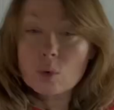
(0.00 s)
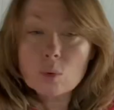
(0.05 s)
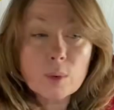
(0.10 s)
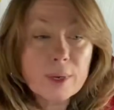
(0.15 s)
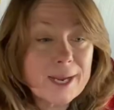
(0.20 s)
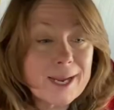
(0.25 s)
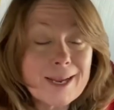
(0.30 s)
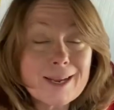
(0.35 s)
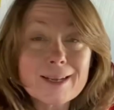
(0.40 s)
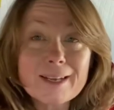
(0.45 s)

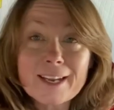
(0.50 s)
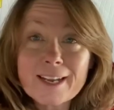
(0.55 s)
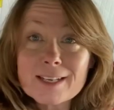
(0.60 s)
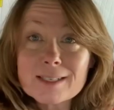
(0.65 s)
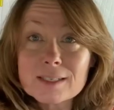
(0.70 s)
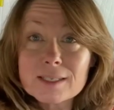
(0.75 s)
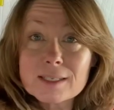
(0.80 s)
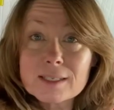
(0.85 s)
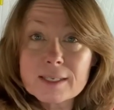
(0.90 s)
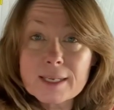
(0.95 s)
way
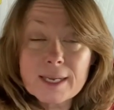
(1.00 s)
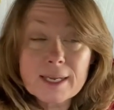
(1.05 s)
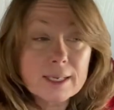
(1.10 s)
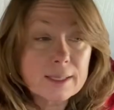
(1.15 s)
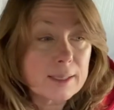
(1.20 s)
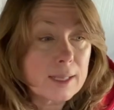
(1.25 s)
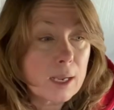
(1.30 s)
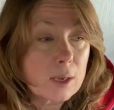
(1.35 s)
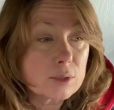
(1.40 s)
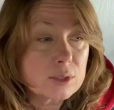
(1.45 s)
Nance is staying
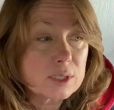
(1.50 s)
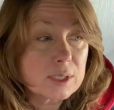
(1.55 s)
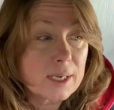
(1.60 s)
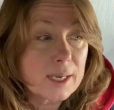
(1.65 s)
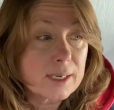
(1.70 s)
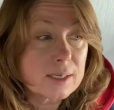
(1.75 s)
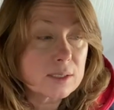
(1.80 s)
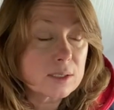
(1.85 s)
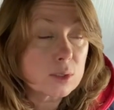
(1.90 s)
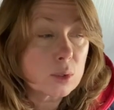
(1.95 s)
in the house
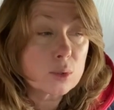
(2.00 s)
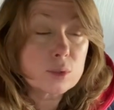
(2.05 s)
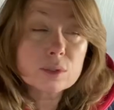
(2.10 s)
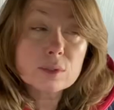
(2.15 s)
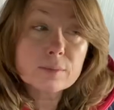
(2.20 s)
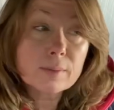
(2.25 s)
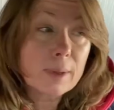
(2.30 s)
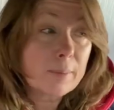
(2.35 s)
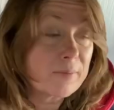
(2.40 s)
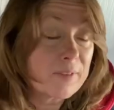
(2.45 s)
tonight, so
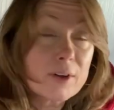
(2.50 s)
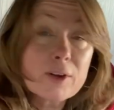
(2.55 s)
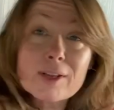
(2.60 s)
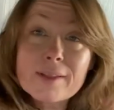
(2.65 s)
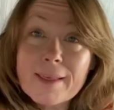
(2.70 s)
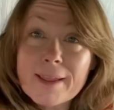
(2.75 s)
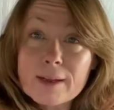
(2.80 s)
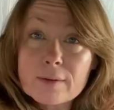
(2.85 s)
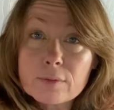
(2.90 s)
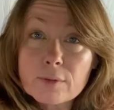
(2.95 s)
very
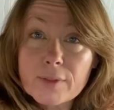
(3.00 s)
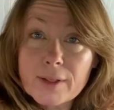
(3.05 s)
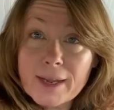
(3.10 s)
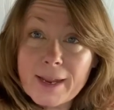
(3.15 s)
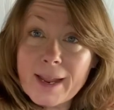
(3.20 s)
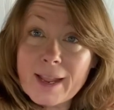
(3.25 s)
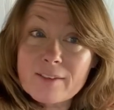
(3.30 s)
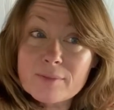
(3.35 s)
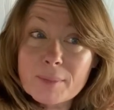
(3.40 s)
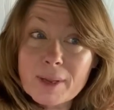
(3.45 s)
thankful that I
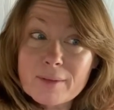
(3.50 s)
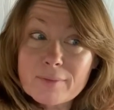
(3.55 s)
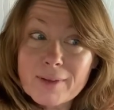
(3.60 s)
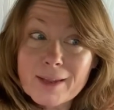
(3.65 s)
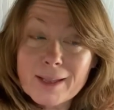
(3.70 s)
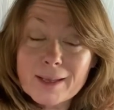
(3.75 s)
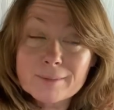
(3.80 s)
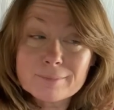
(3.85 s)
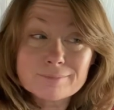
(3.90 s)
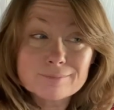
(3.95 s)
have my
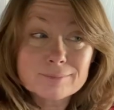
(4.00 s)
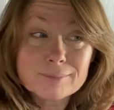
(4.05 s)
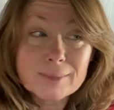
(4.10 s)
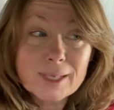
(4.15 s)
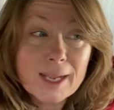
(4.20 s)
van.